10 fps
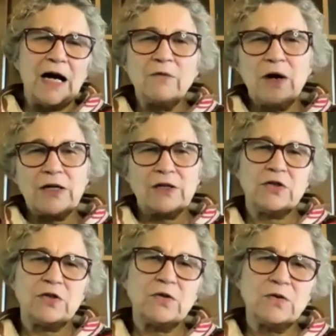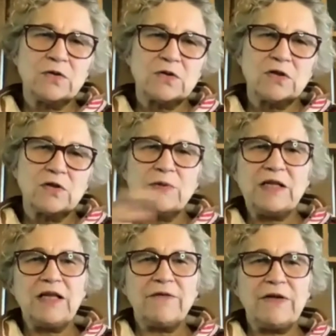want to choose to be
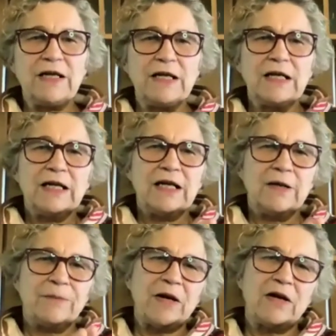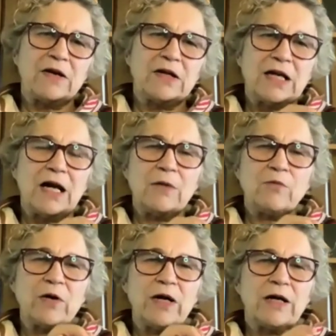living in a paradigm
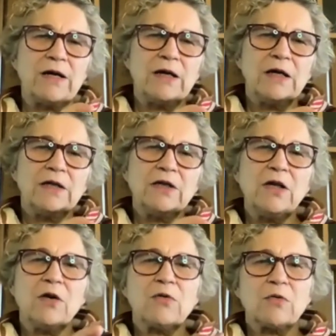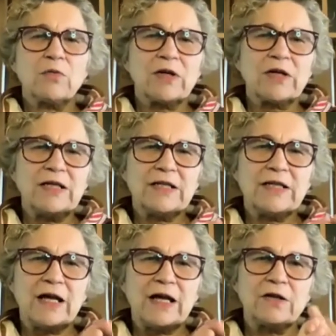where, we're working
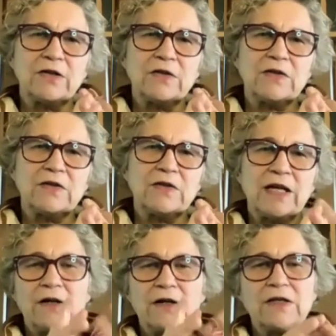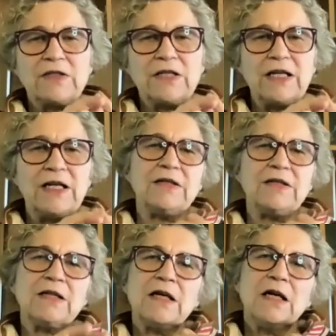together using heritage
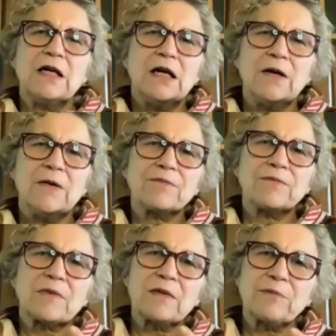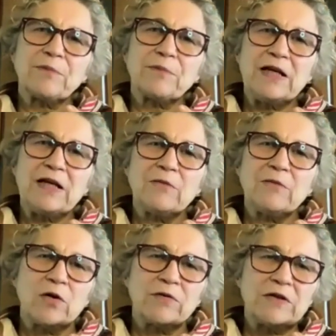seeds, um, being
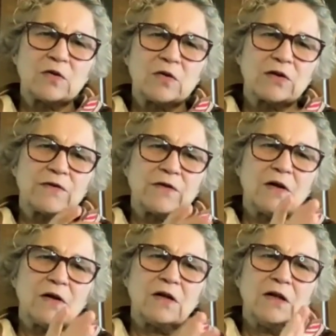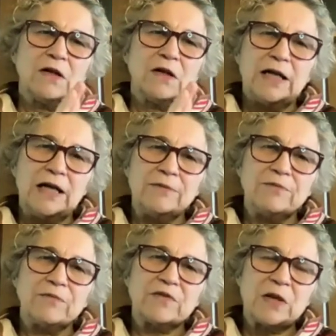more resourceful and
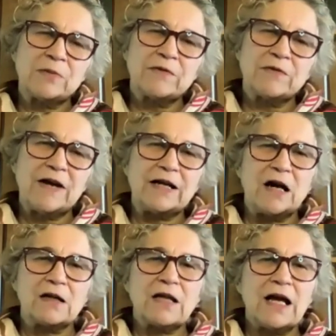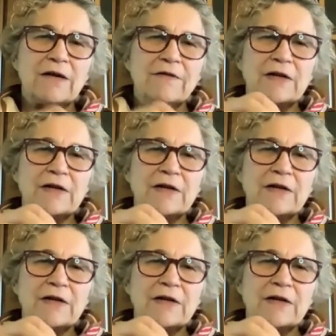simplifying our life,